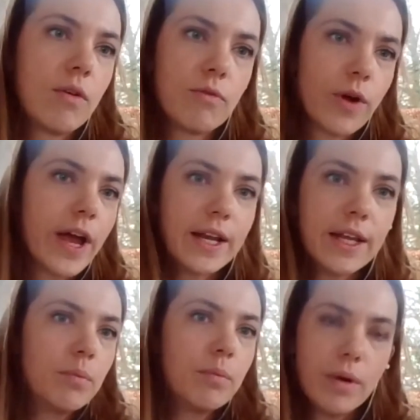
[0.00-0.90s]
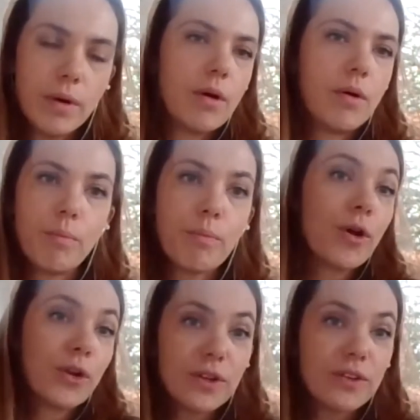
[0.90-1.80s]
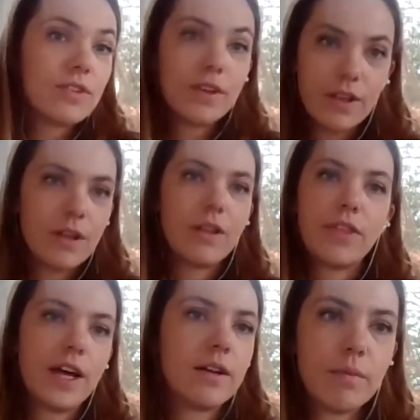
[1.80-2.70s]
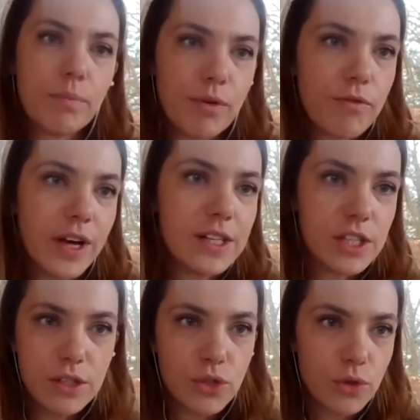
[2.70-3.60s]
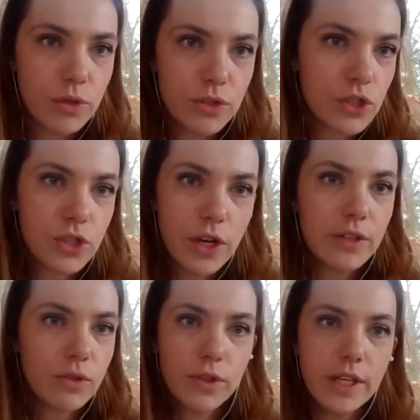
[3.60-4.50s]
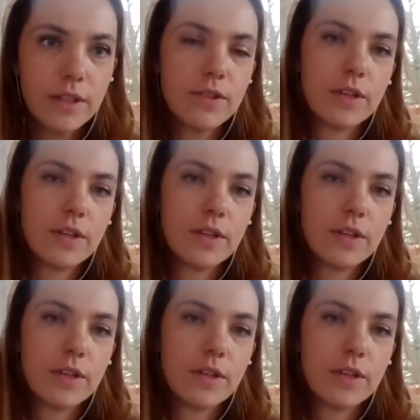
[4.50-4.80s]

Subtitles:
for any product that provides in a certain societal need.